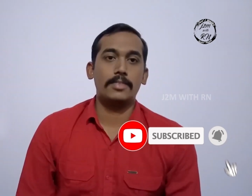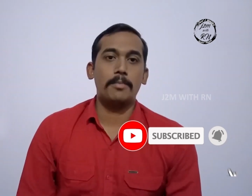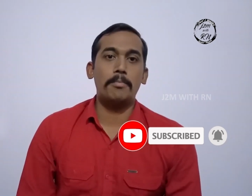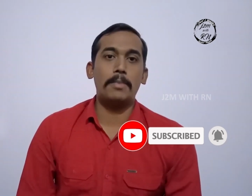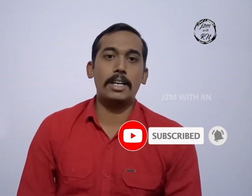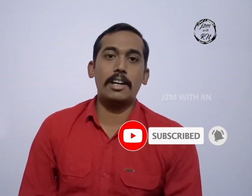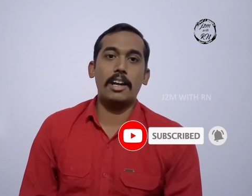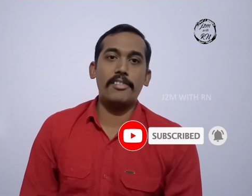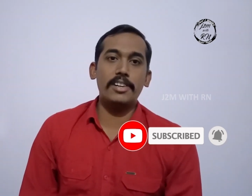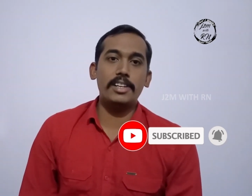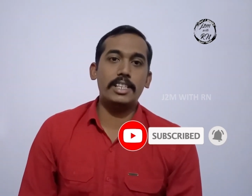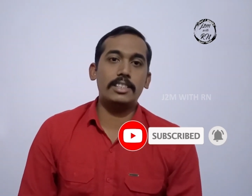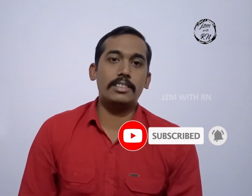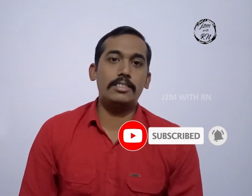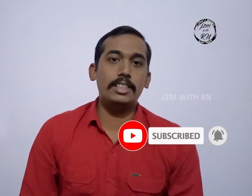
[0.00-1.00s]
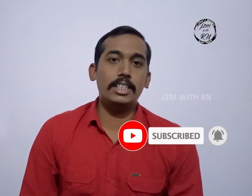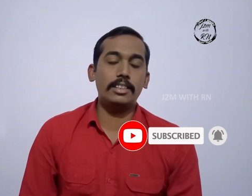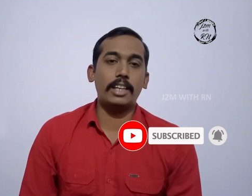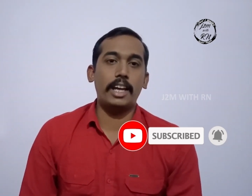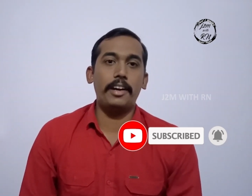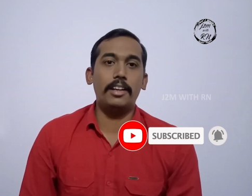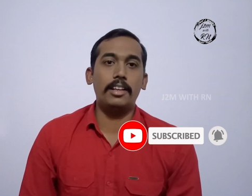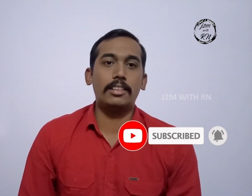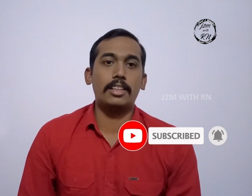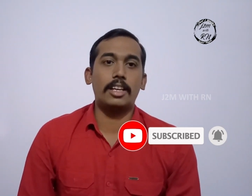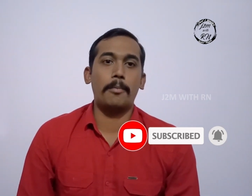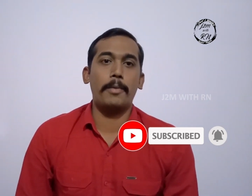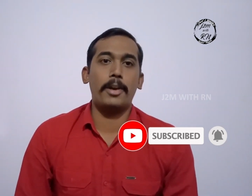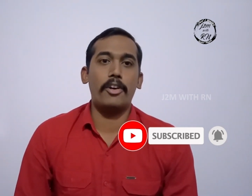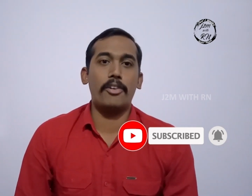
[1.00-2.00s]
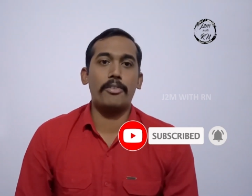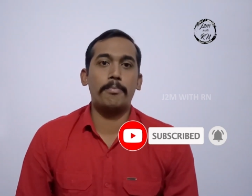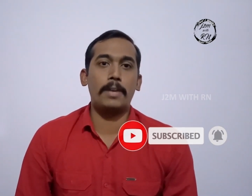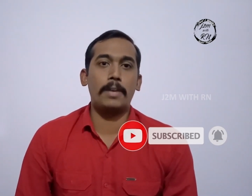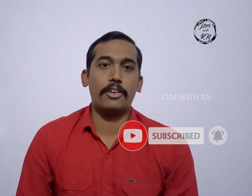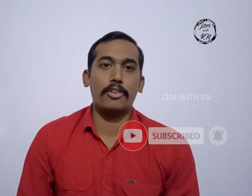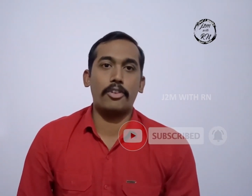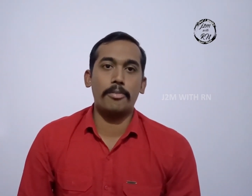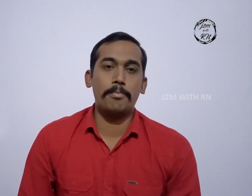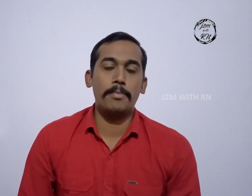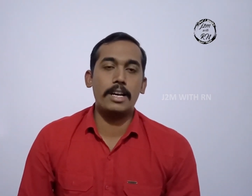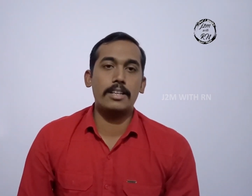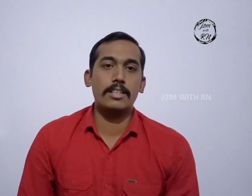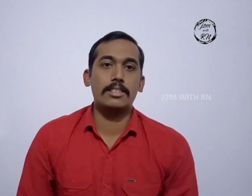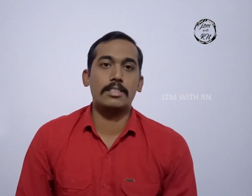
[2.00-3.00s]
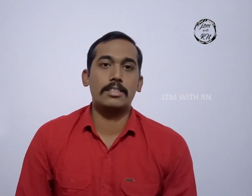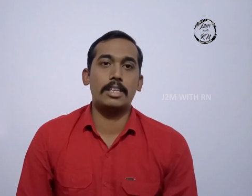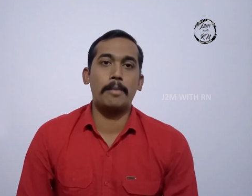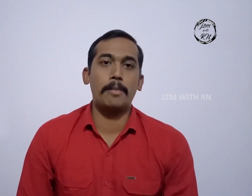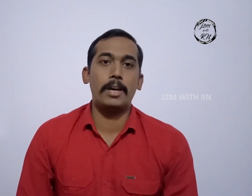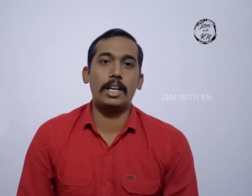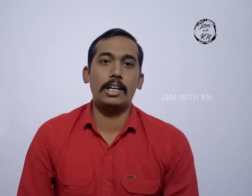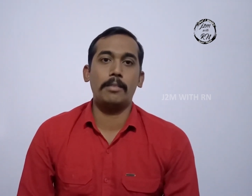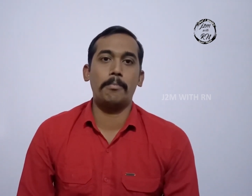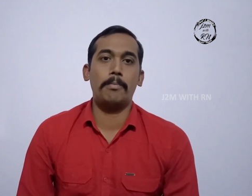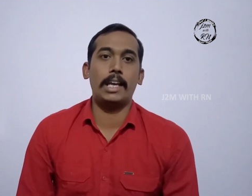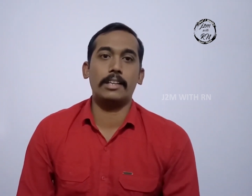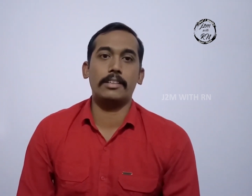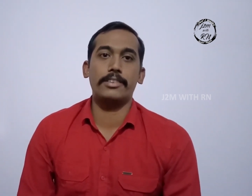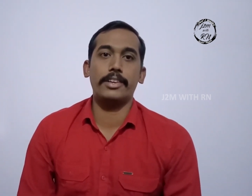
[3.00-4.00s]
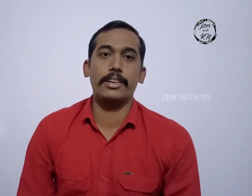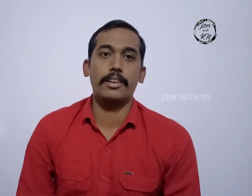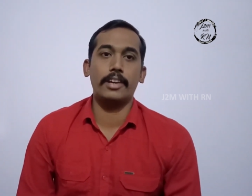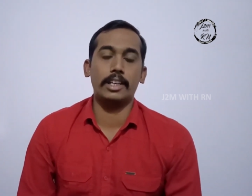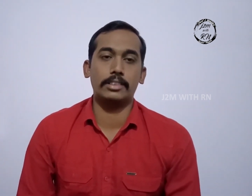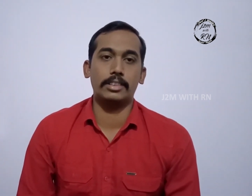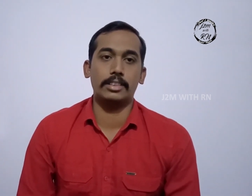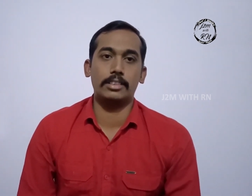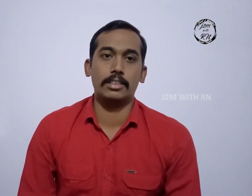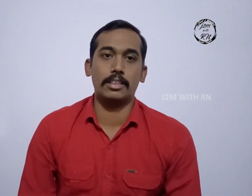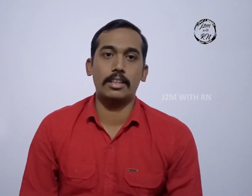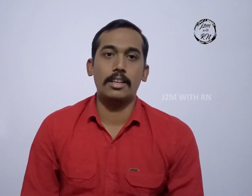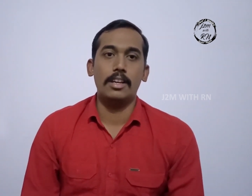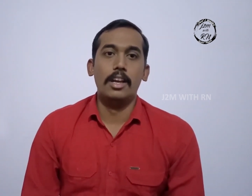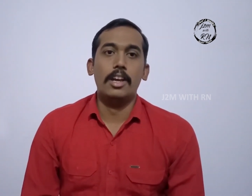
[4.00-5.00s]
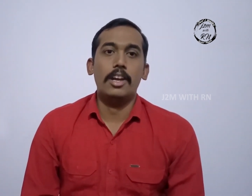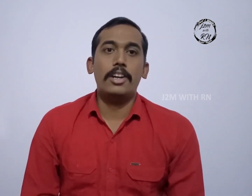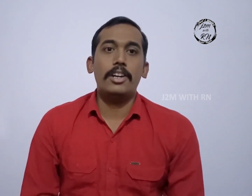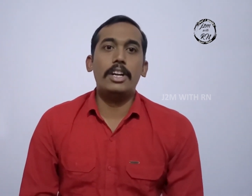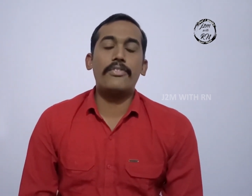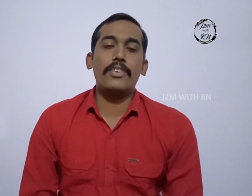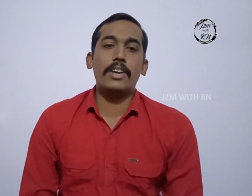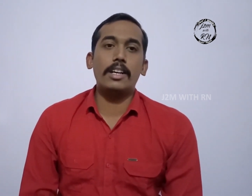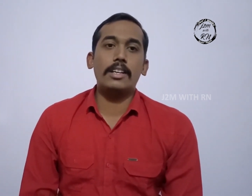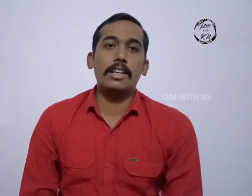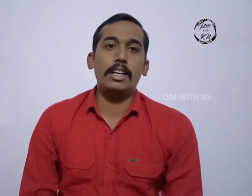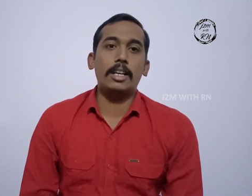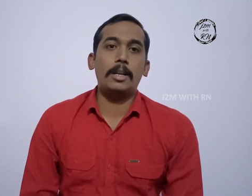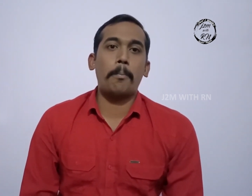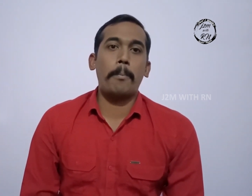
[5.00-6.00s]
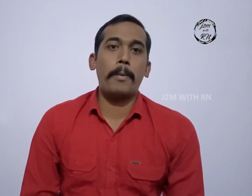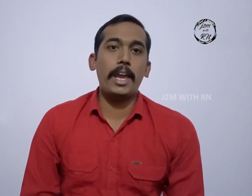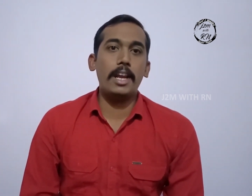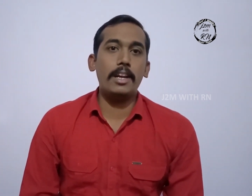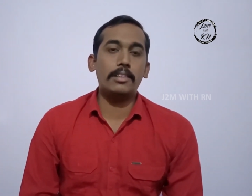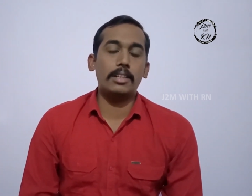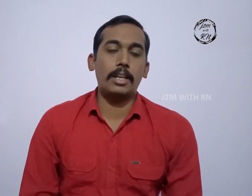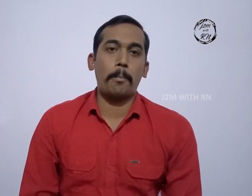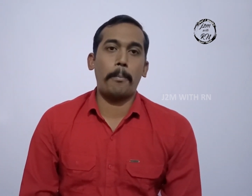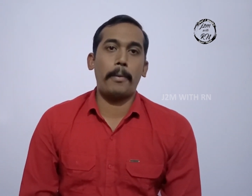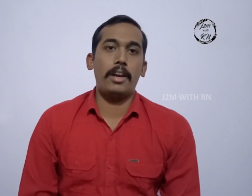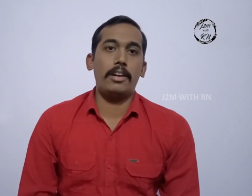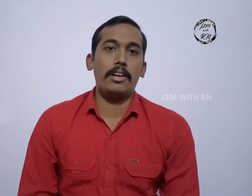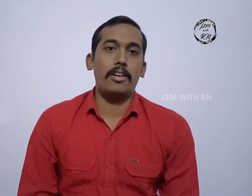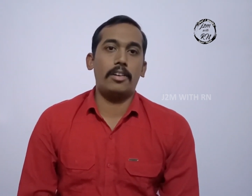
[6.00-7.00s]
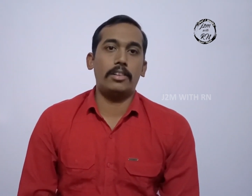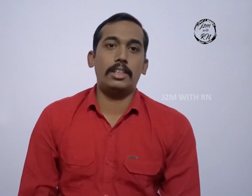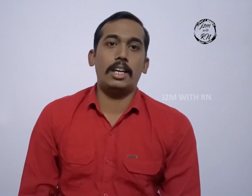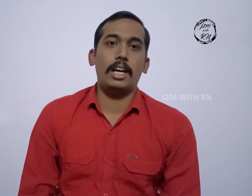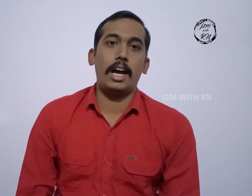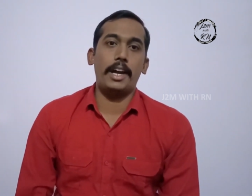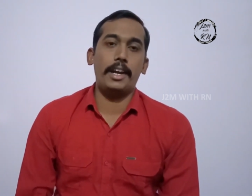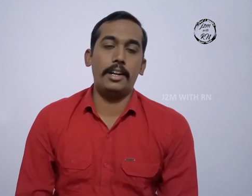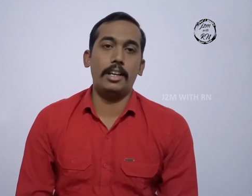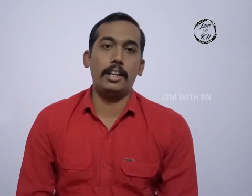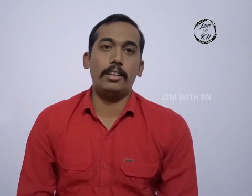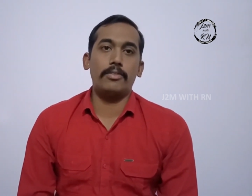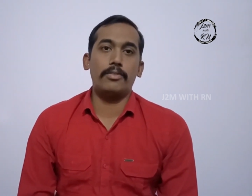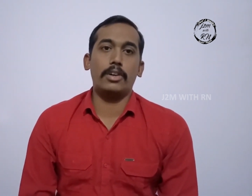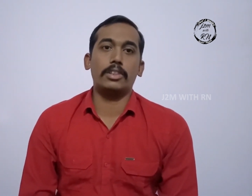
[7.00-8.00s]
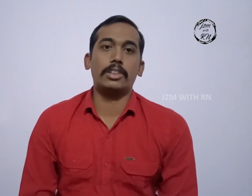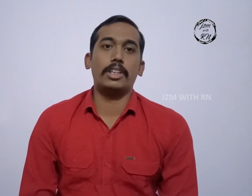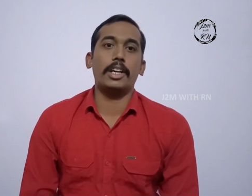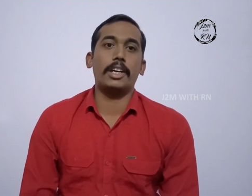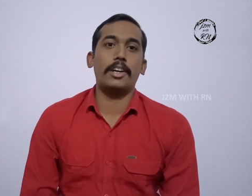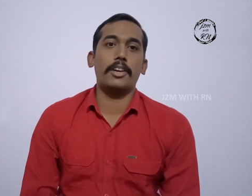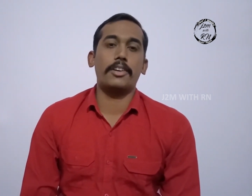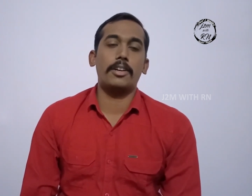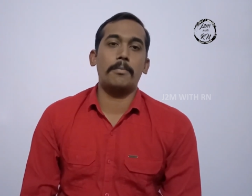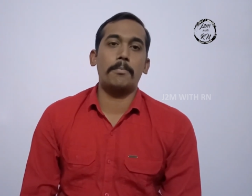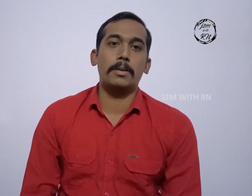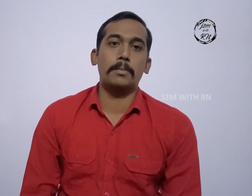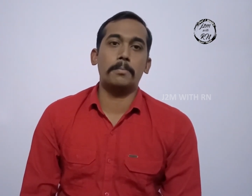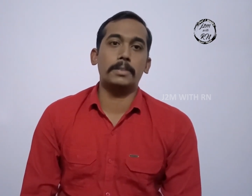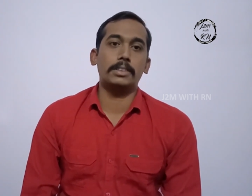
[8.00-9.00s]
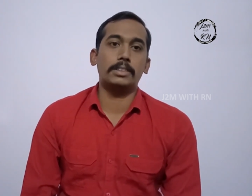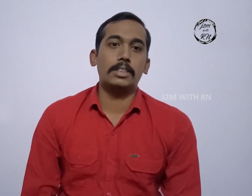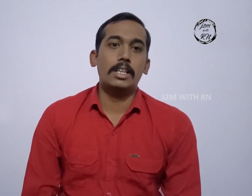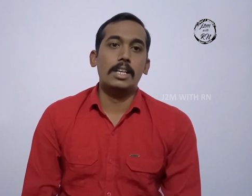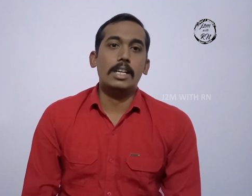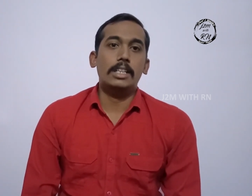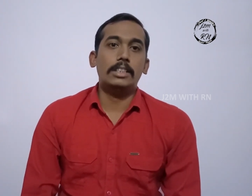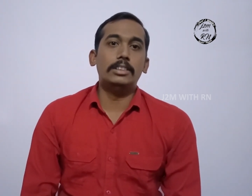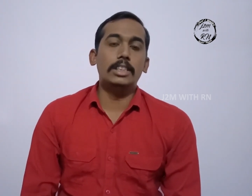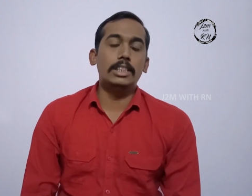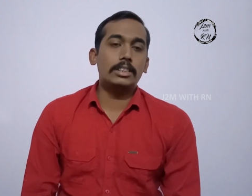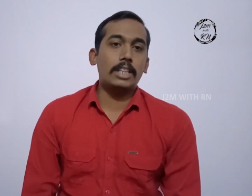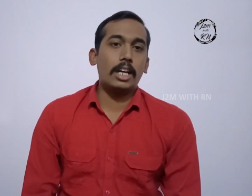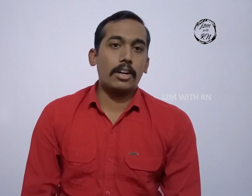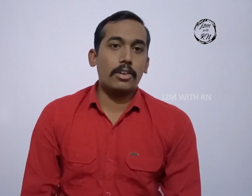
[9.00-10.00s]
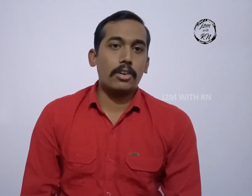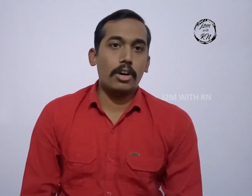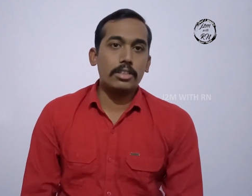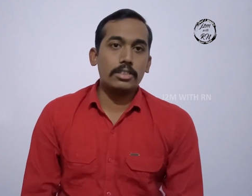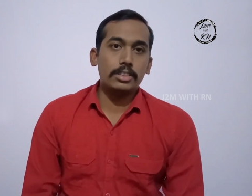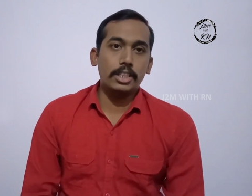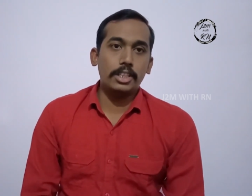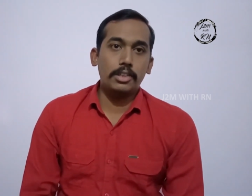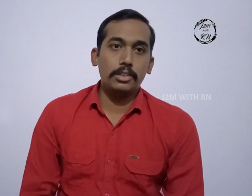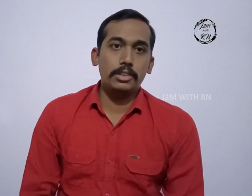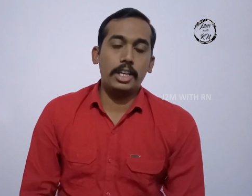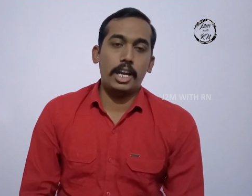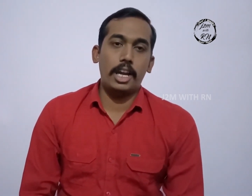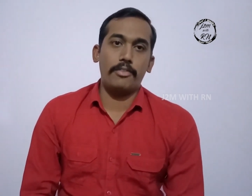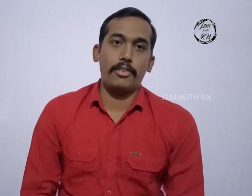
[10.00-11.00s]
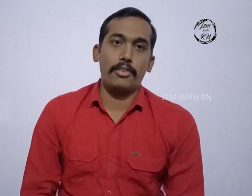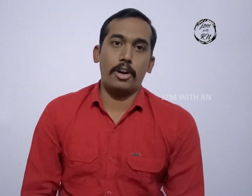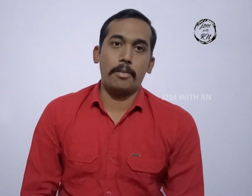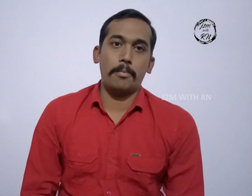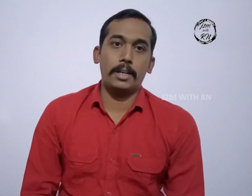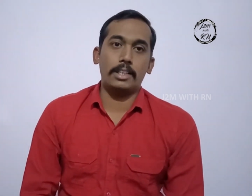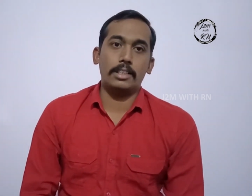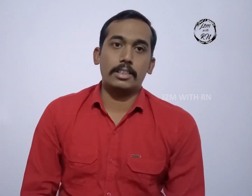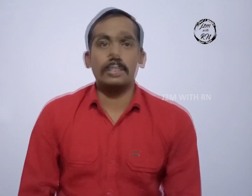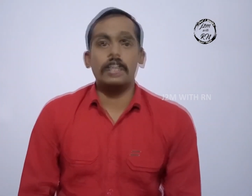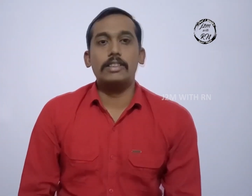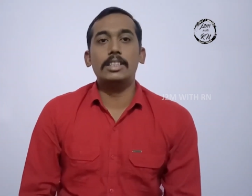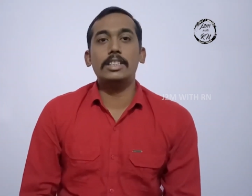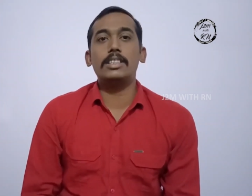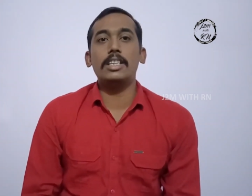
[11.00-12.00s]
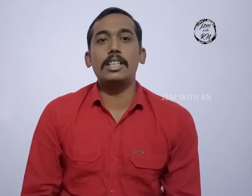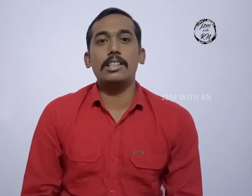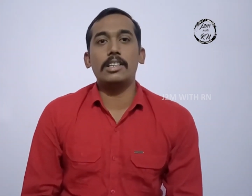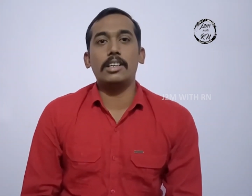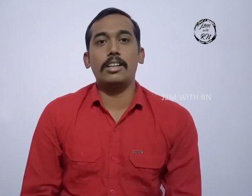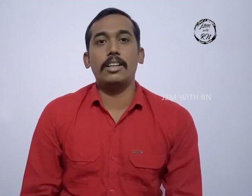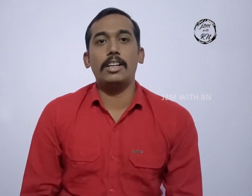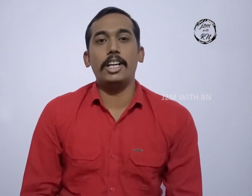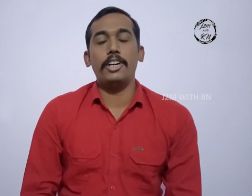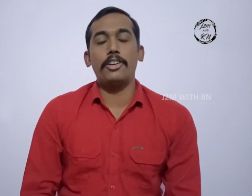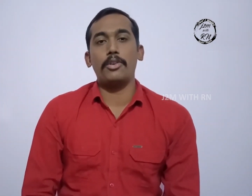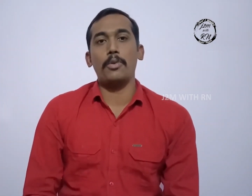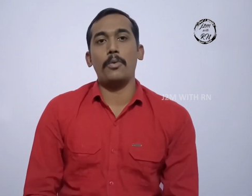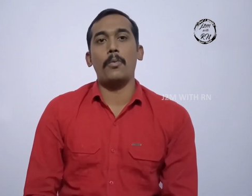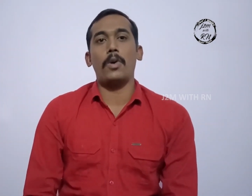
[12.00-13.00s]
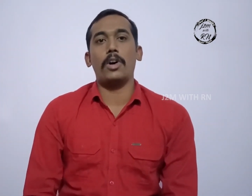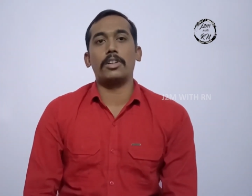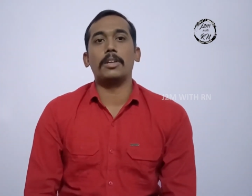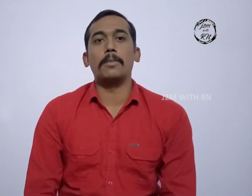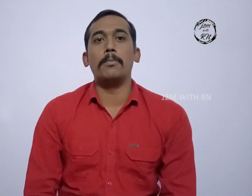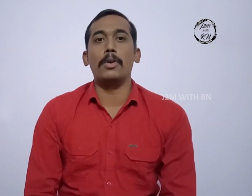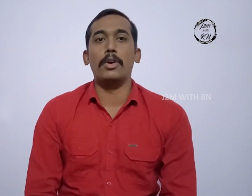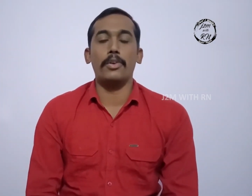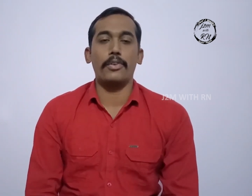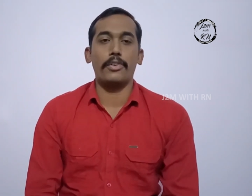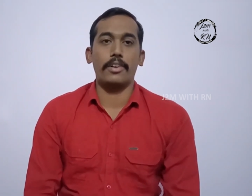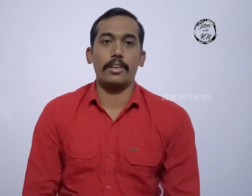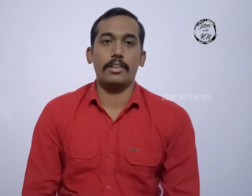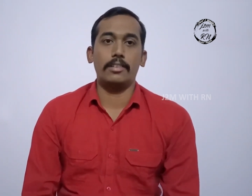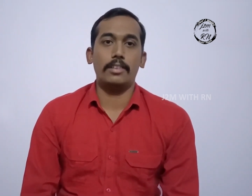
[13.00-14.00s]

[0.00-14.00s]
But nowadays, these idols are made of plaster of Paris, cement, plastic, etc. Different color paints are painted on the idol for the decoration purpose. These are toxic to the environment. This in turn leads to water pollution.